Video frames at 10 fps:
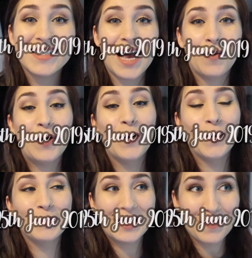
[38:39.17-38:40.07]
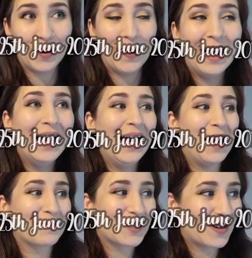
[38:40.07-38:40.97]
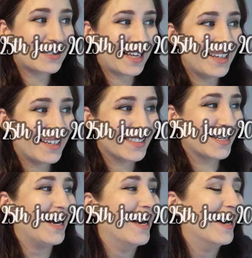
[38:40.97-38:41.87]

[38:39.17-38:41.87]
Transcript: is our home demo. I'm so excited.